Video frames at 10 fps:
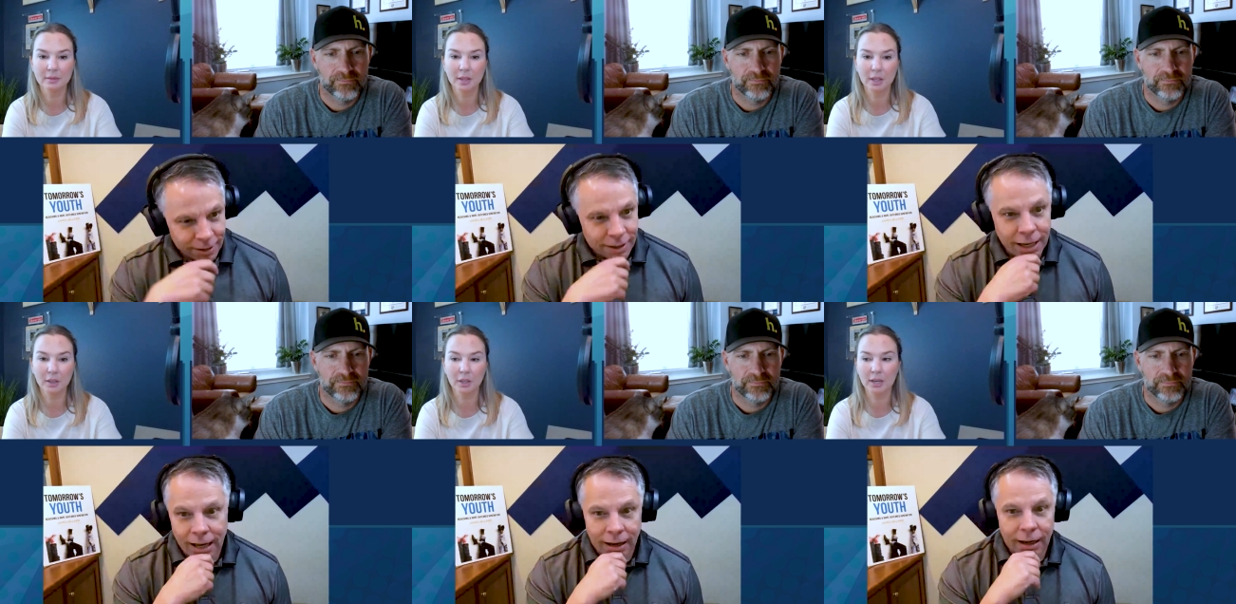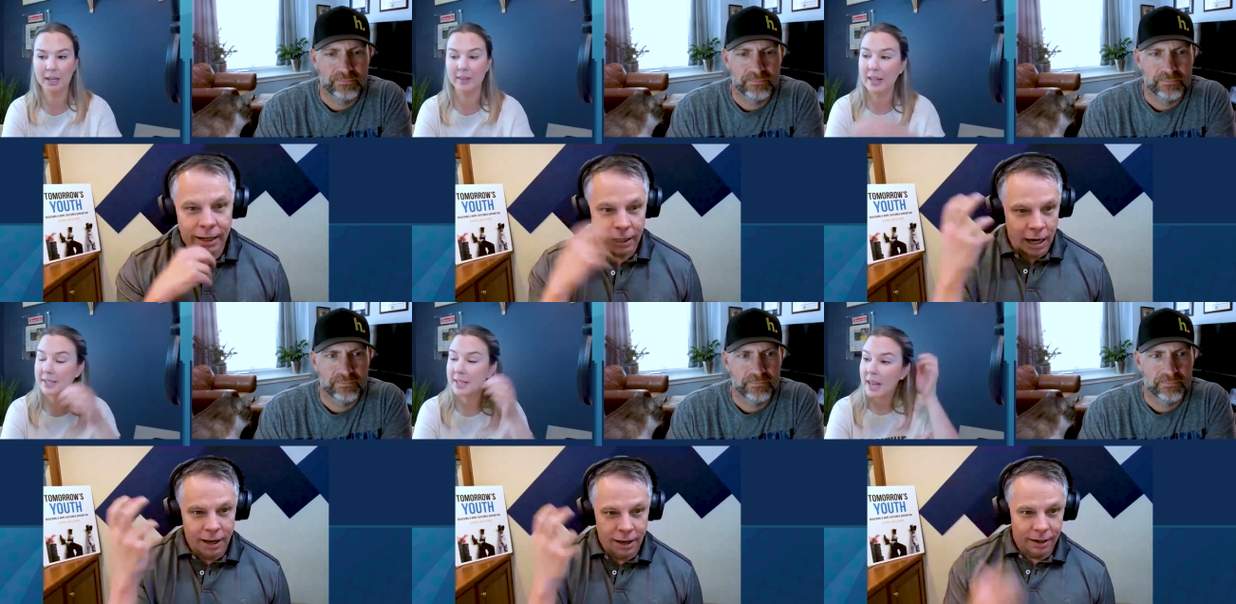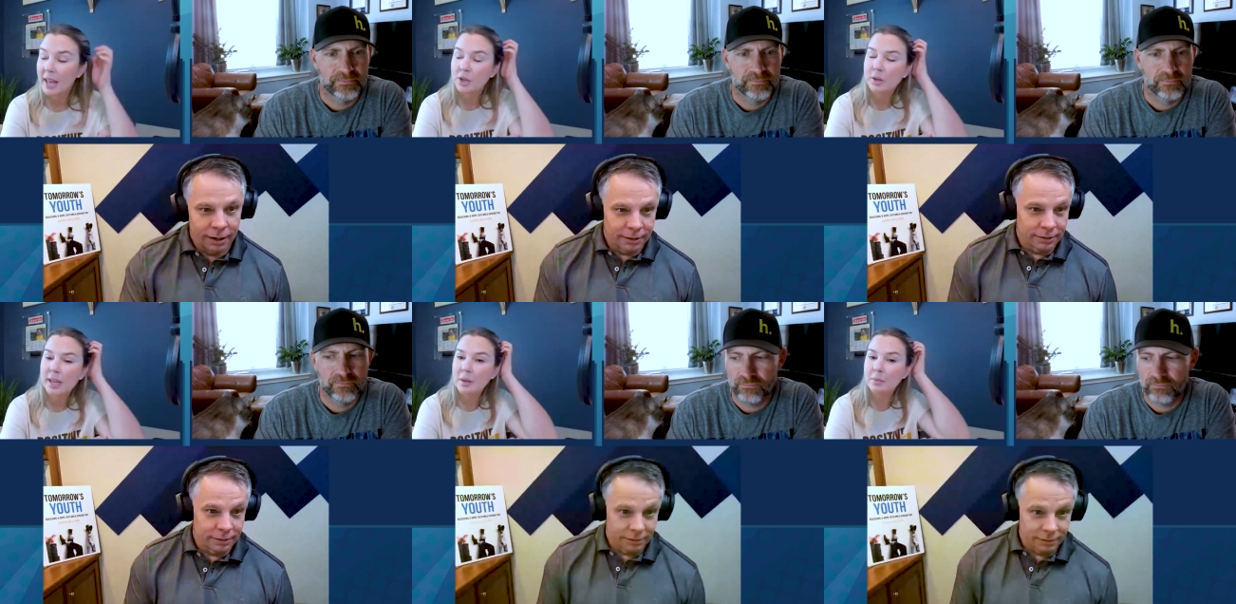Speaker 1: Yeah. They're learning, and that's
Speaker 2: you
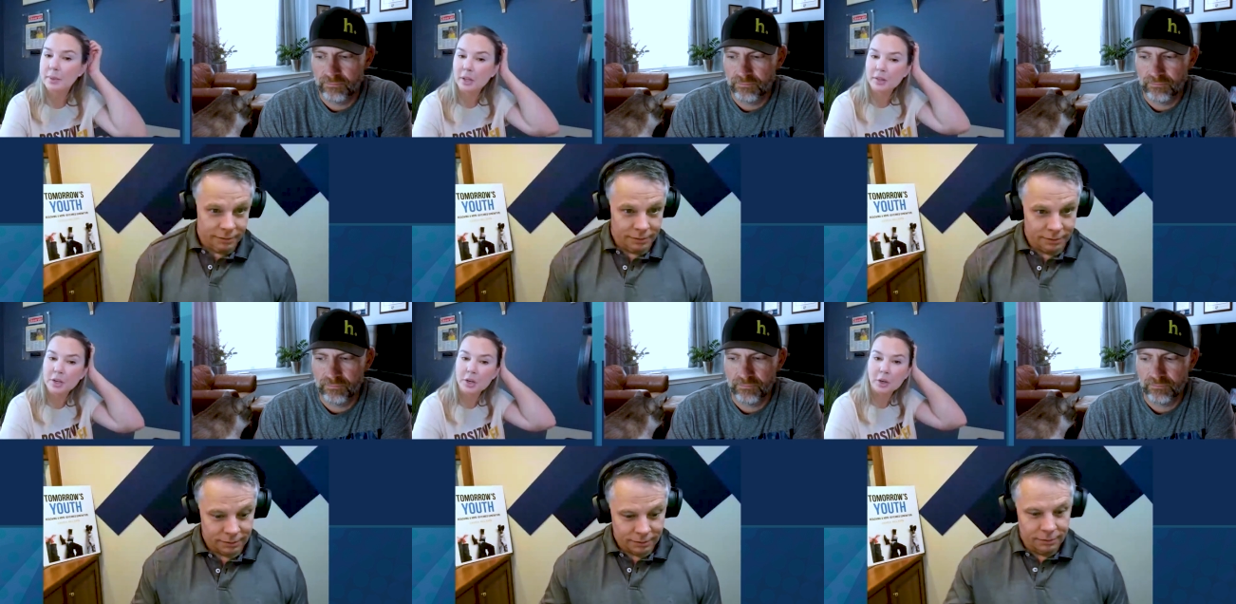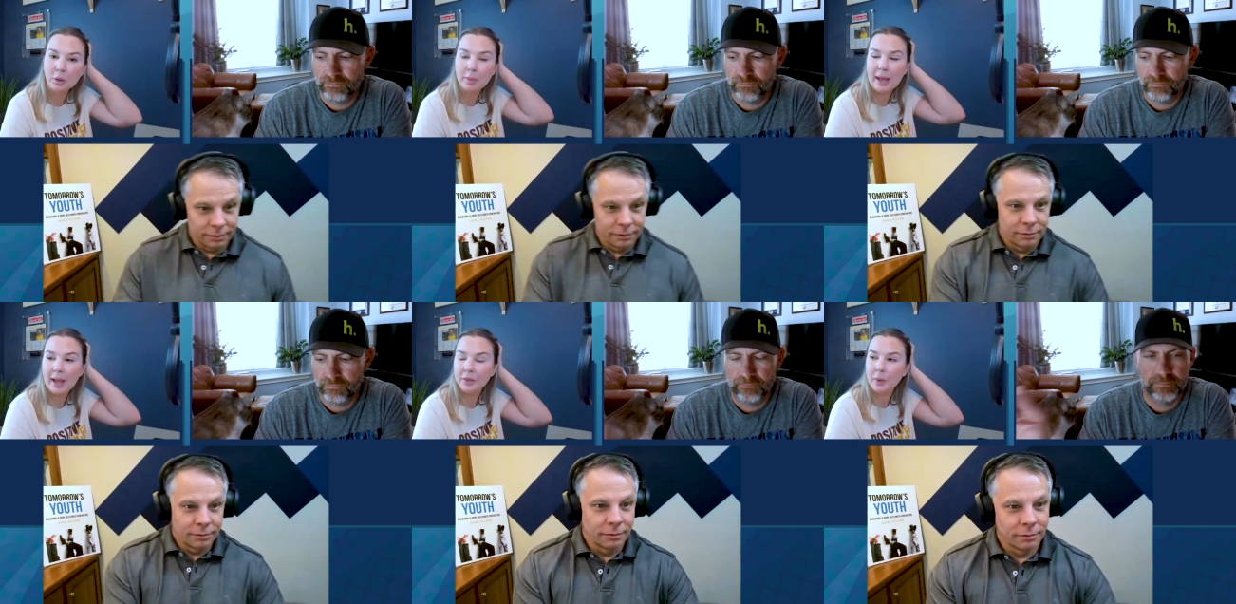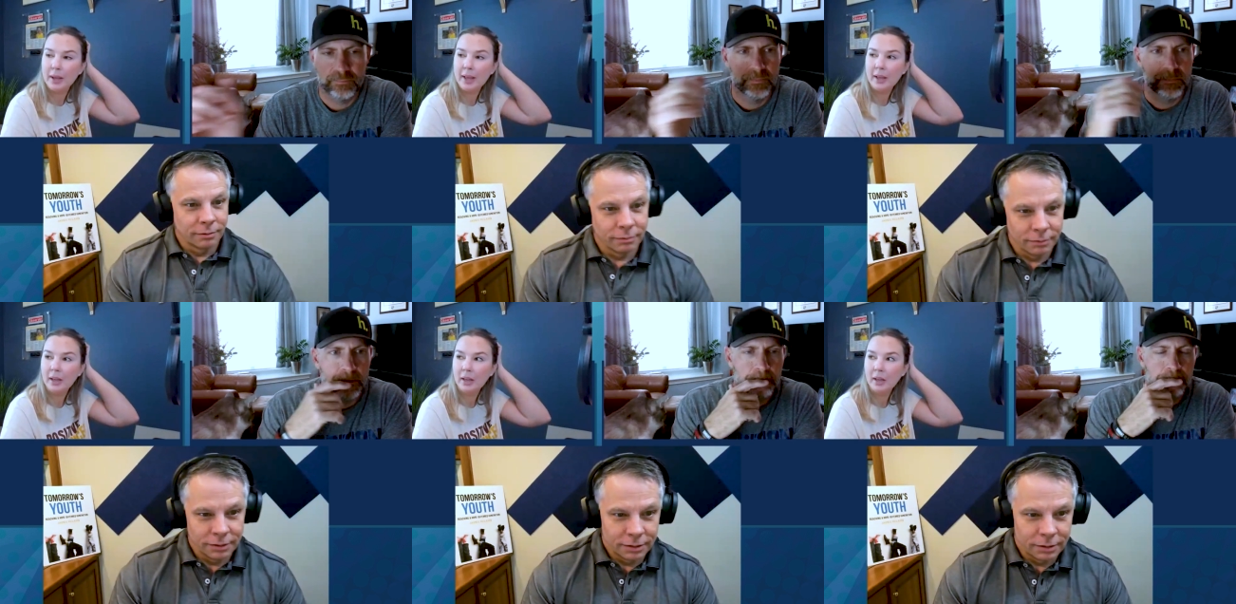can't build the neural
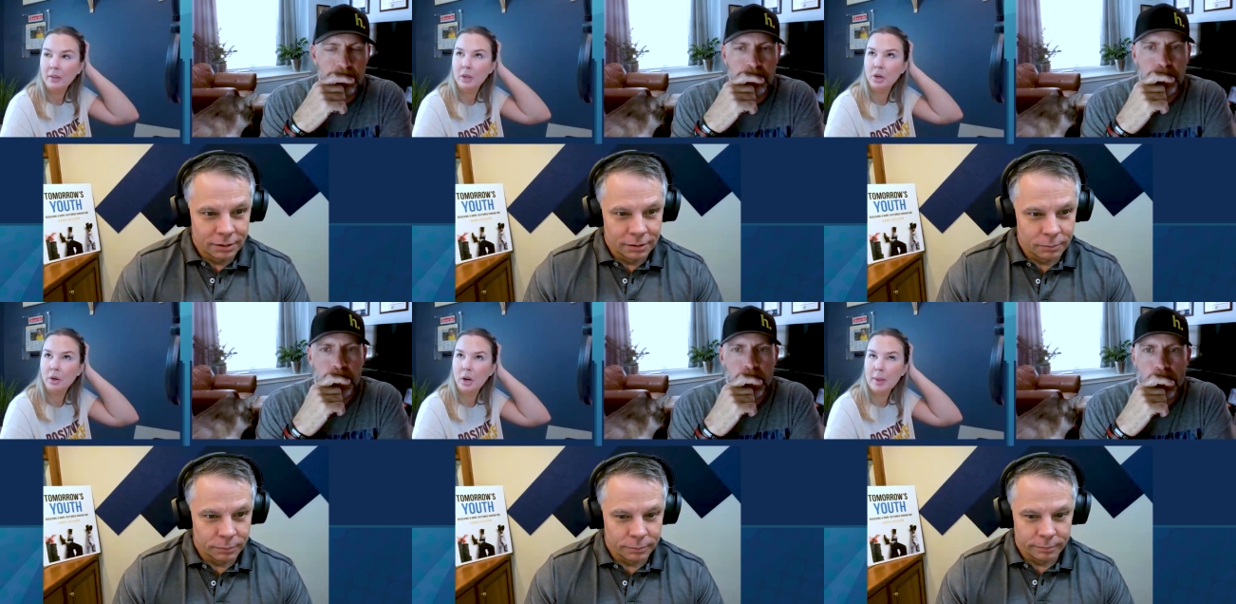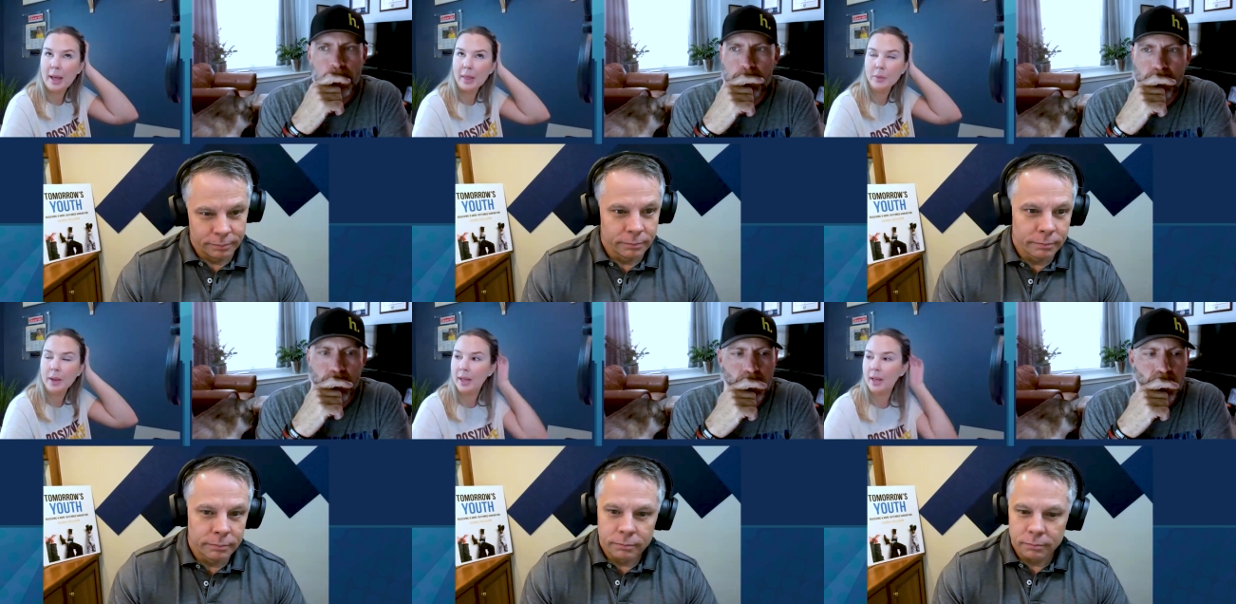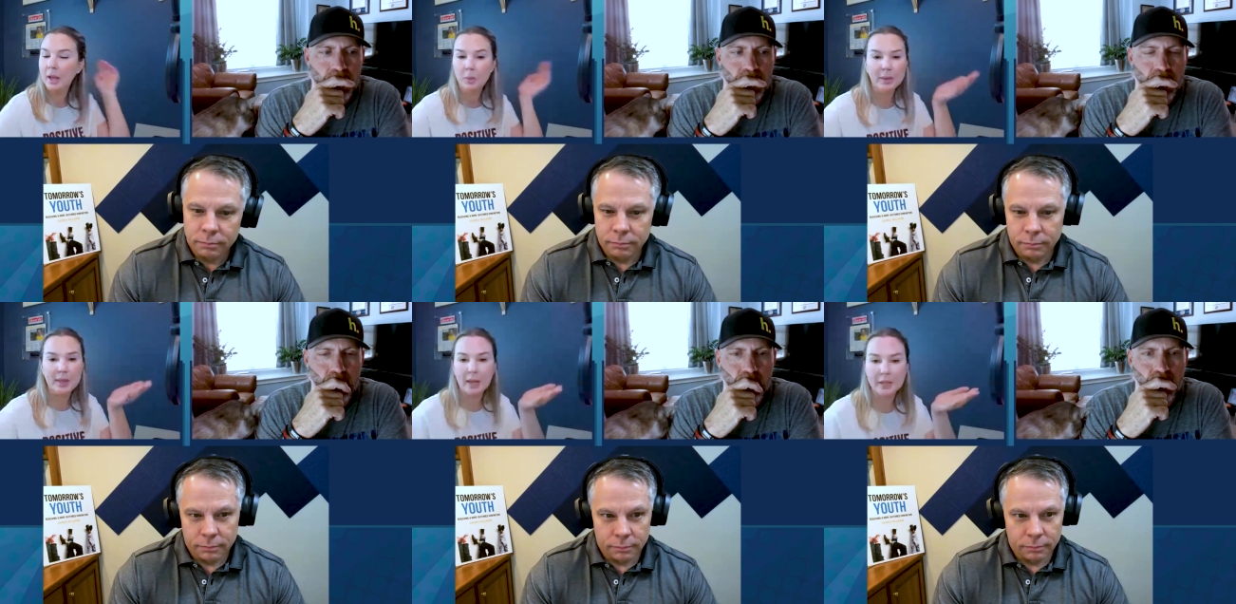pathway, the neuro pathway,
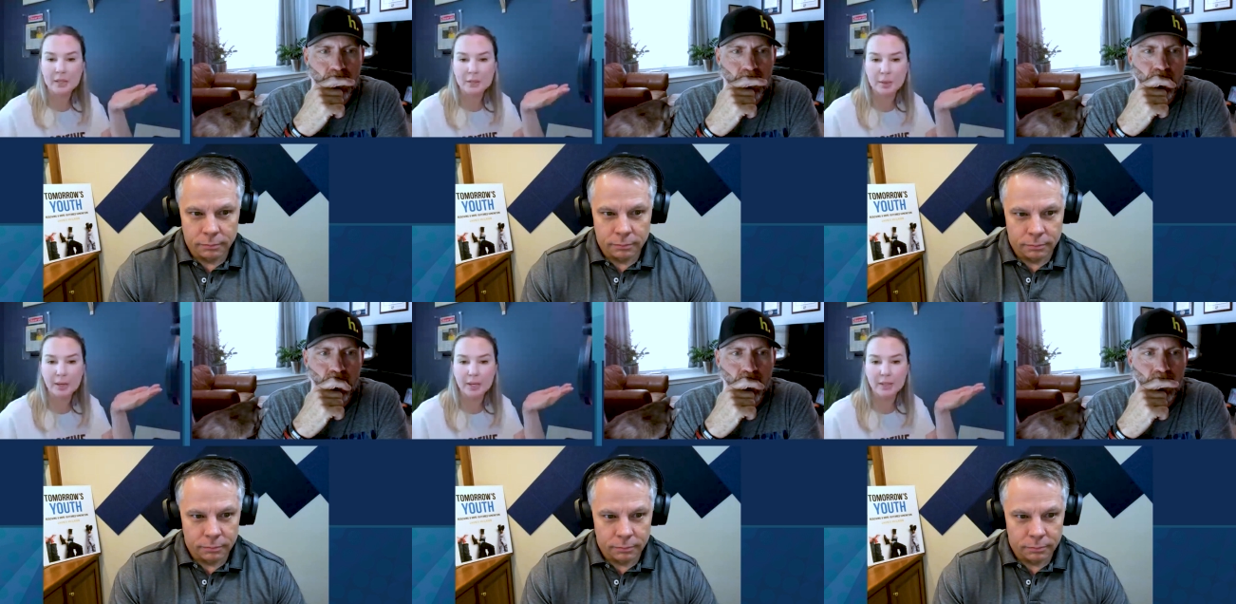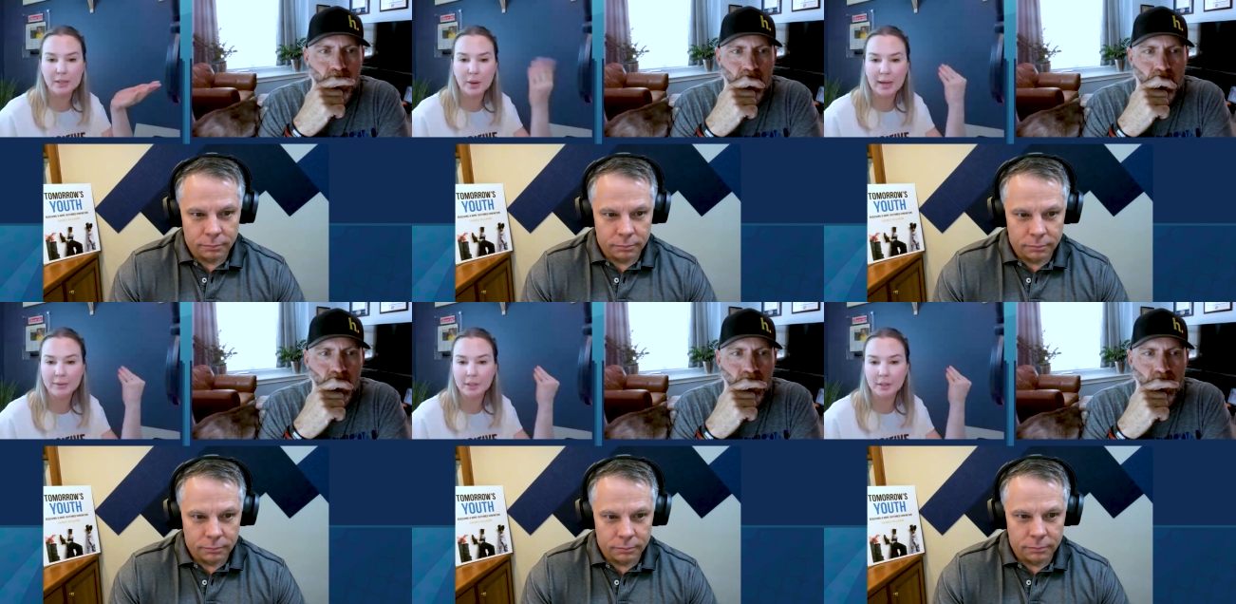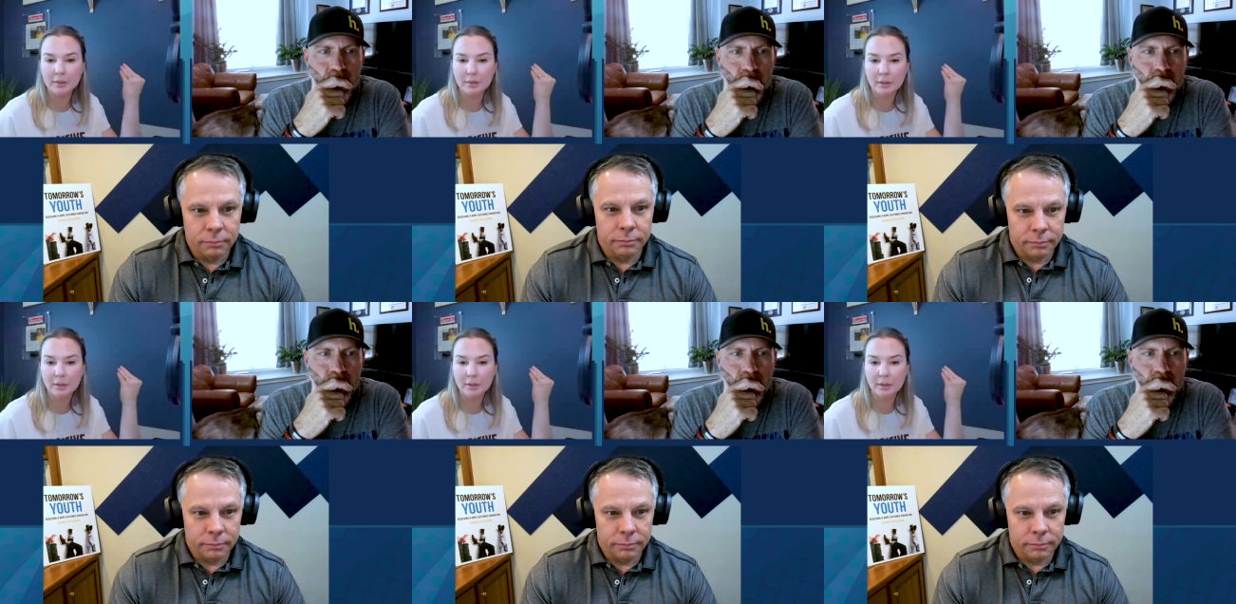without the experience. You have to,